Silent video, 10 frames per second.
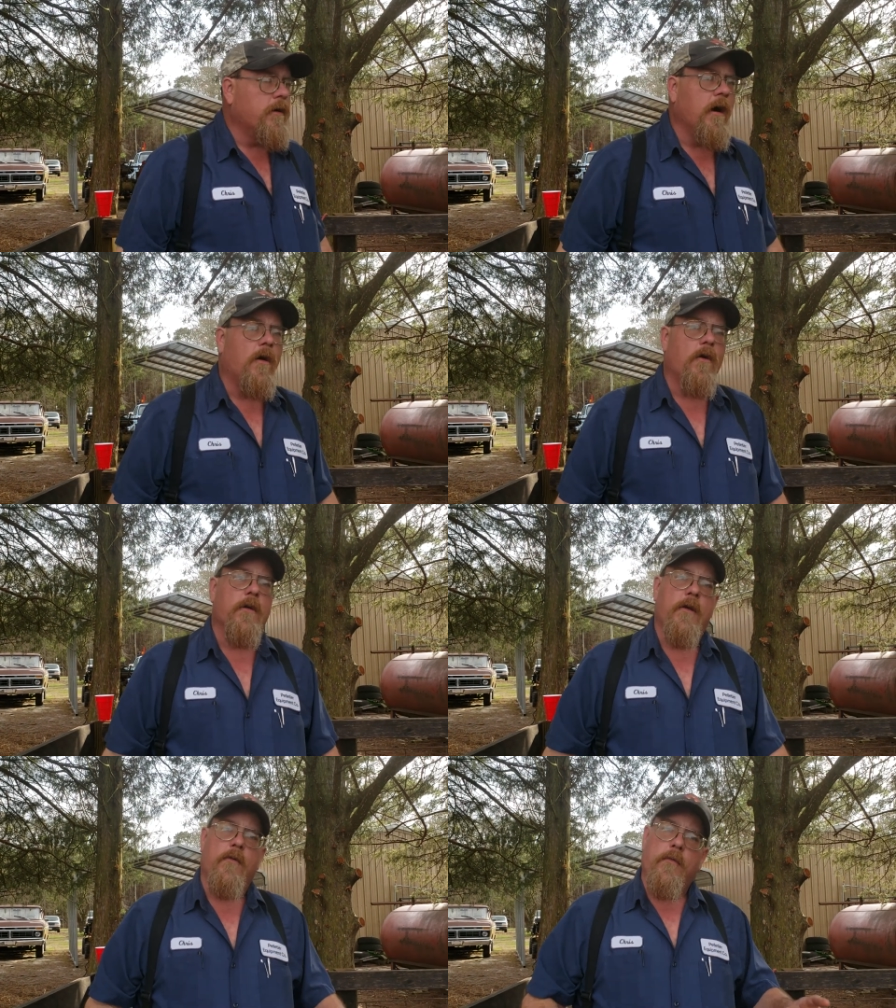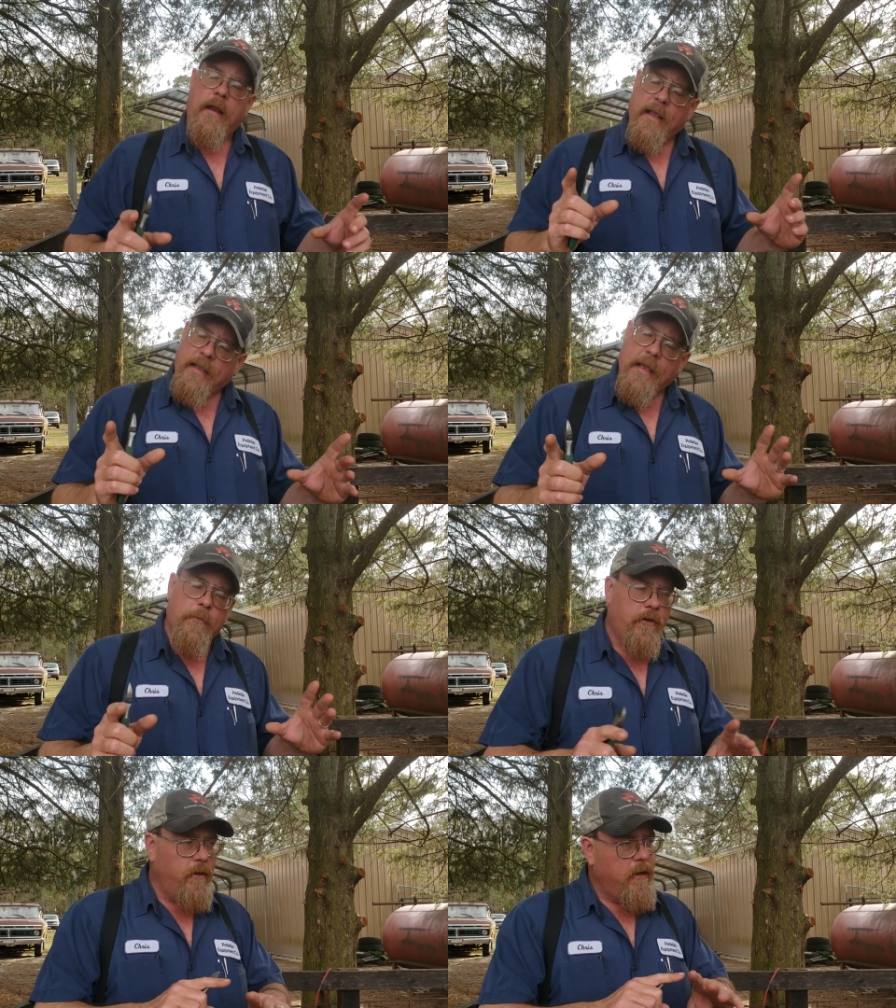card. They're going to they give
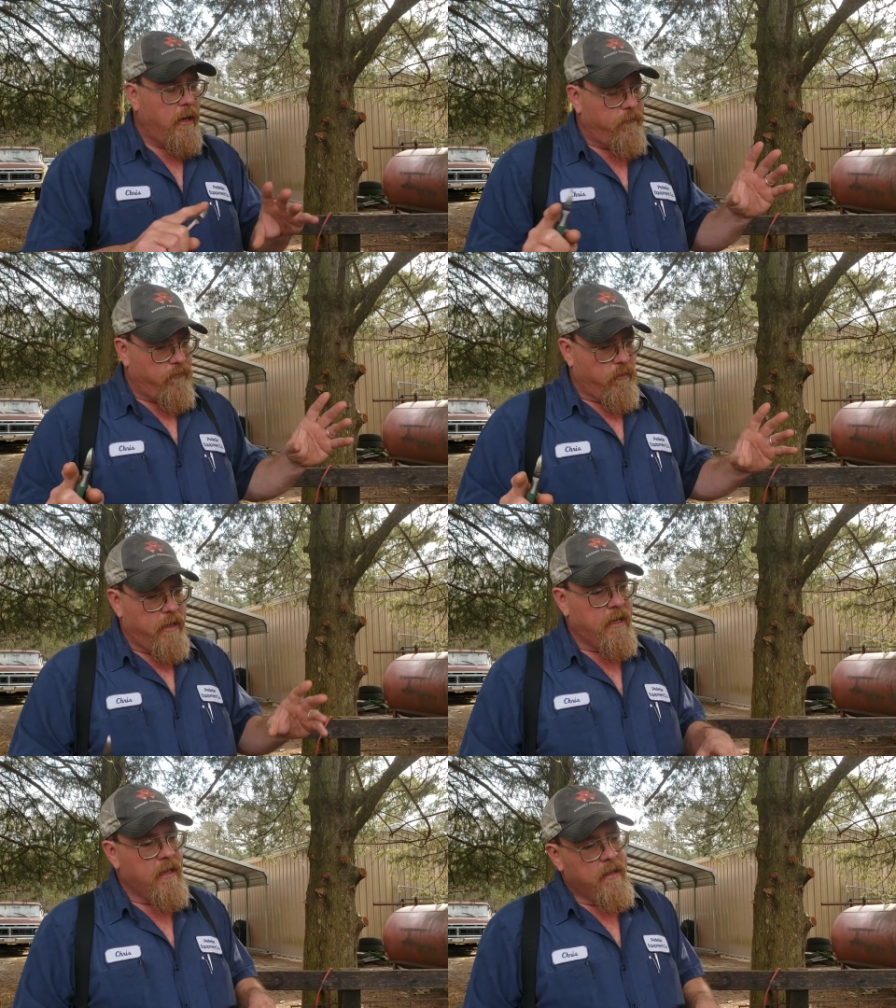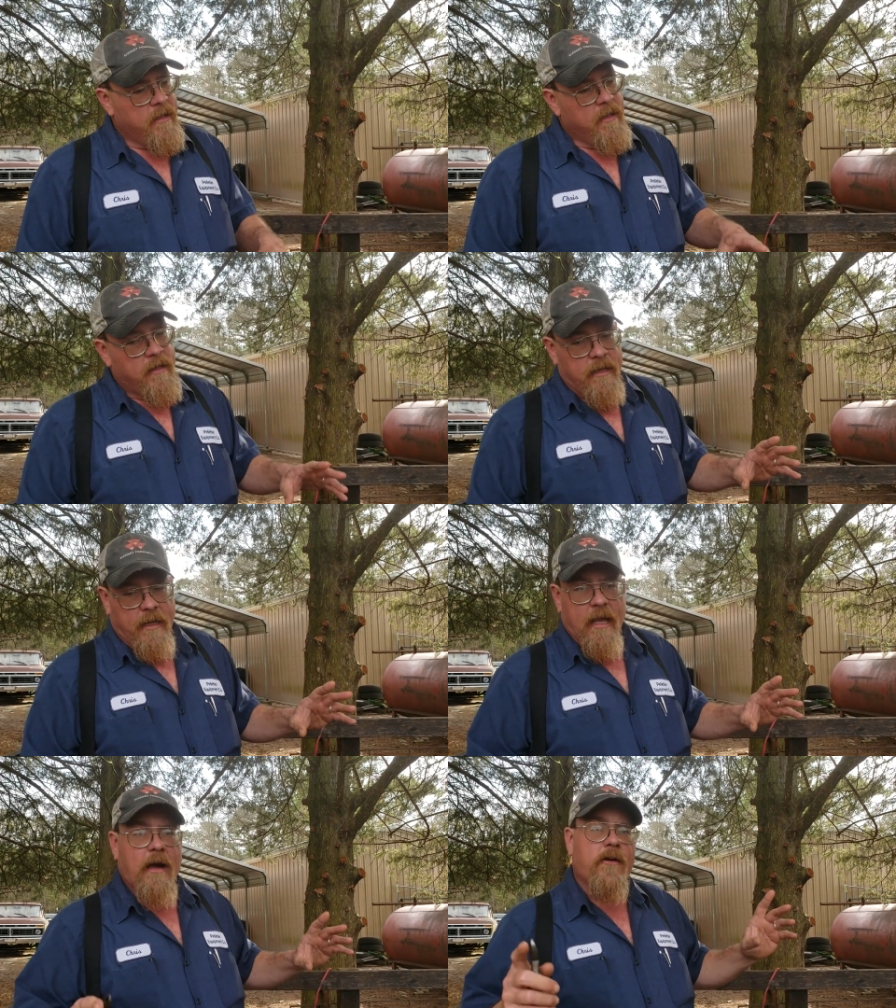them to you. They're free. The
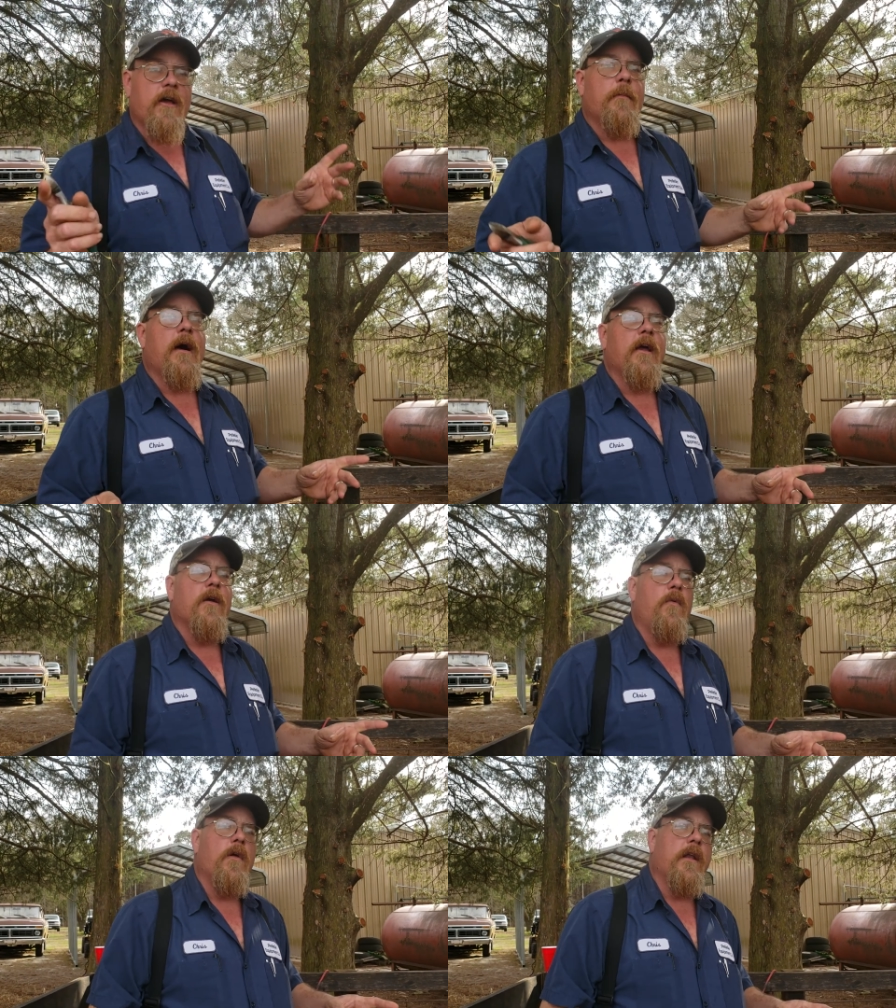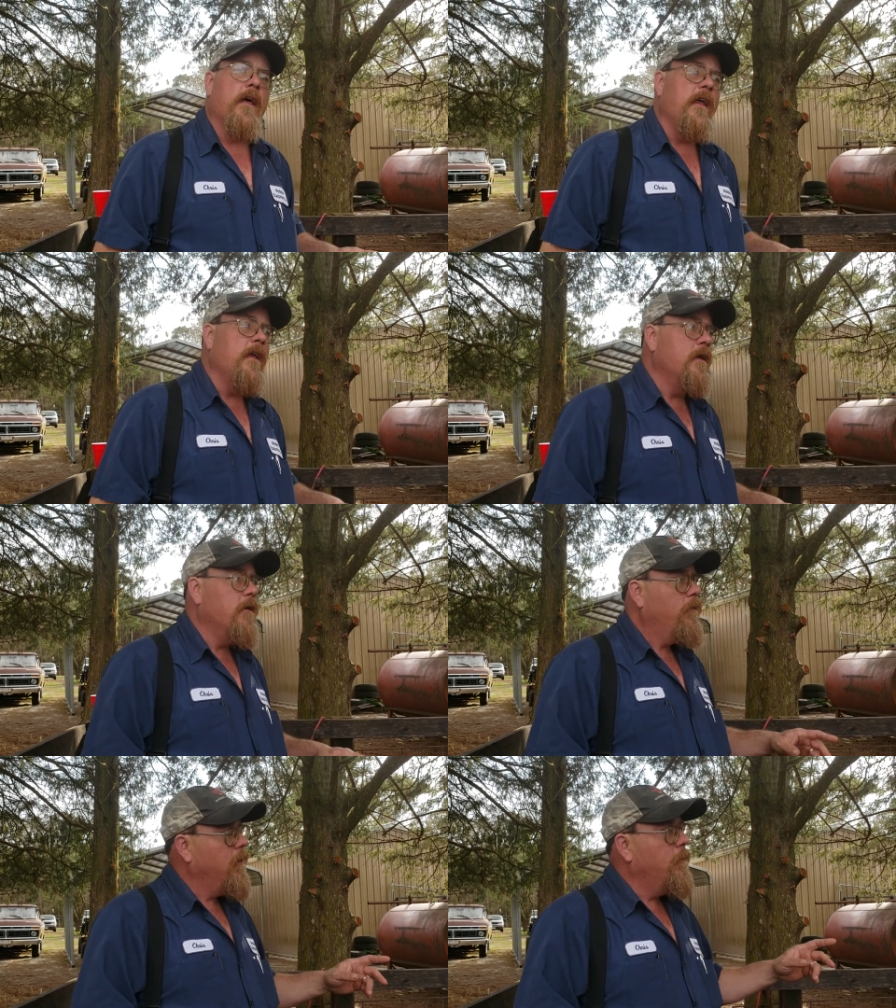guy will come out here one day
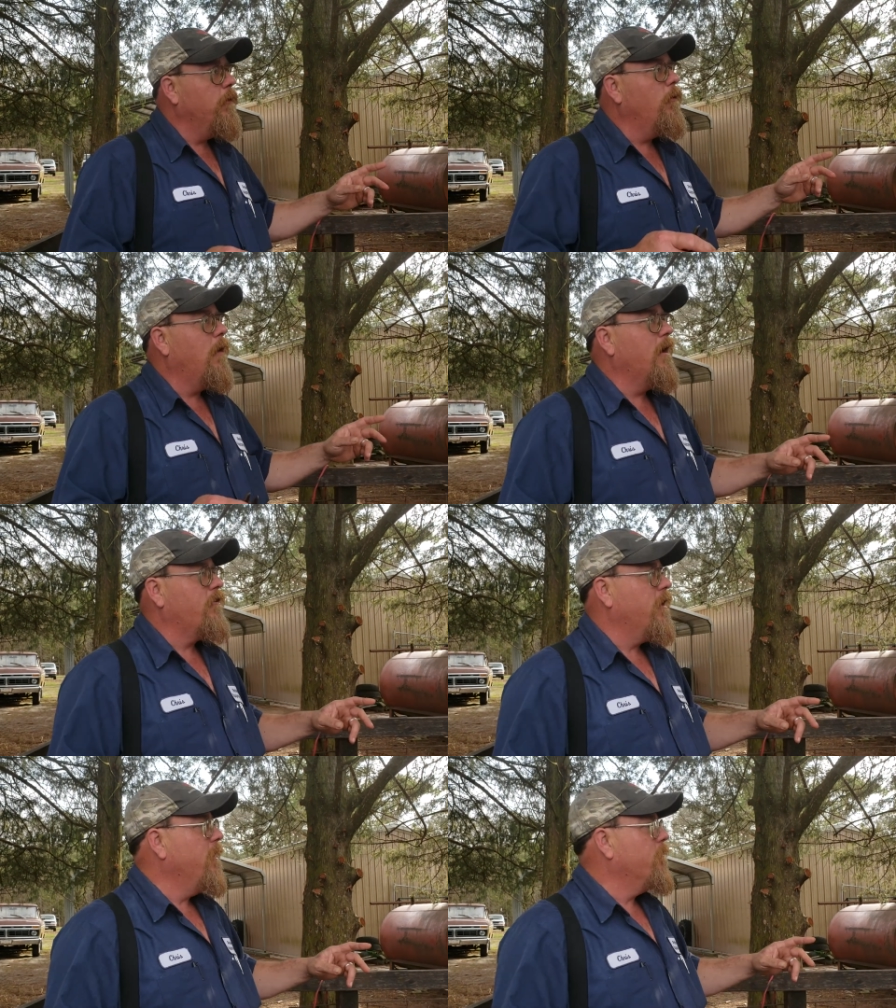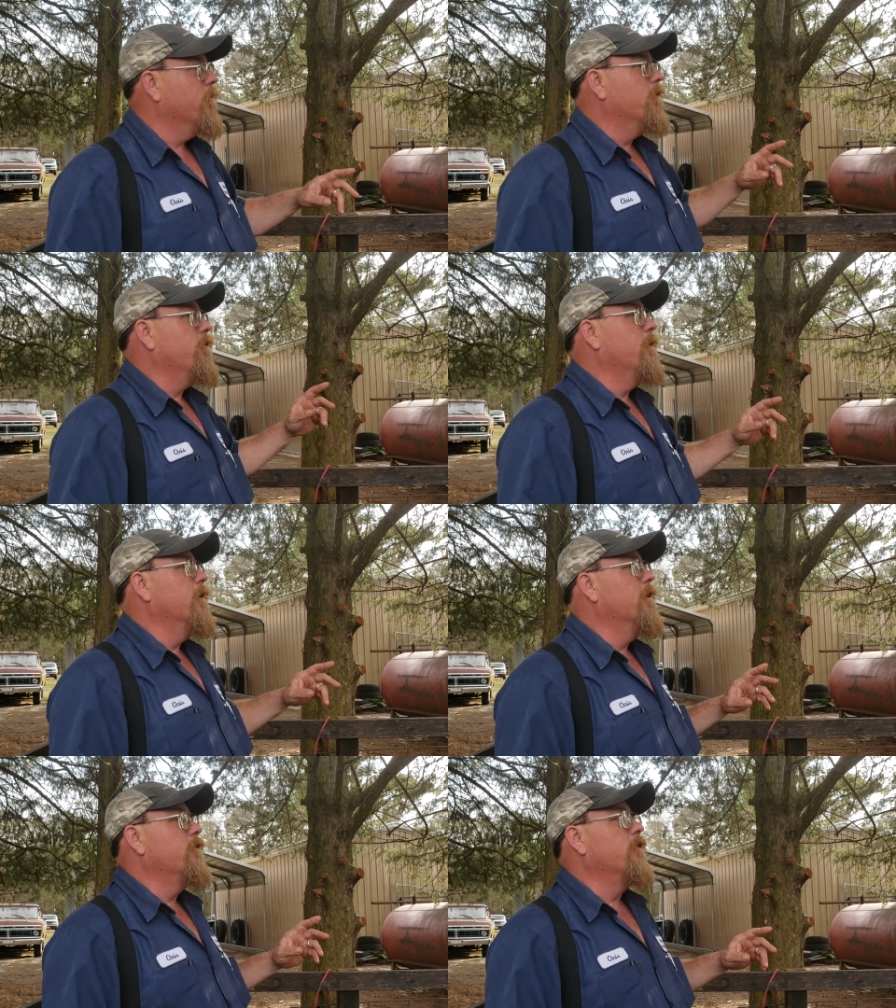on one of them little white state trucks that we
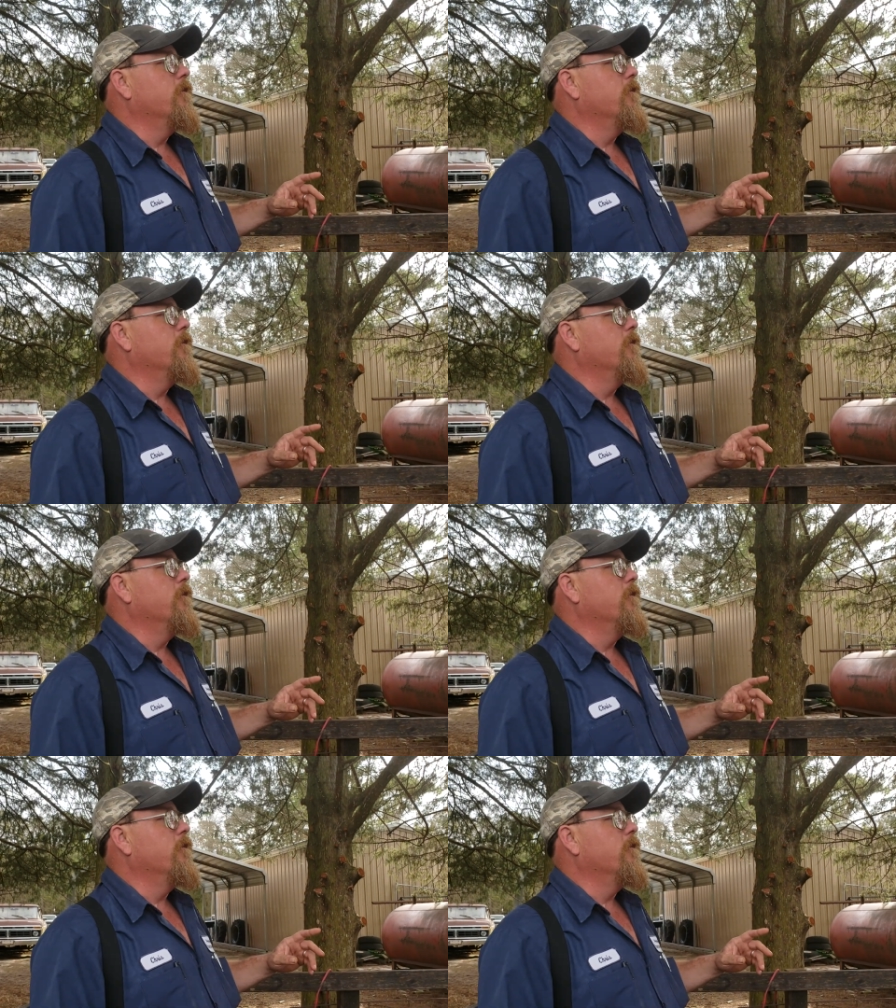love so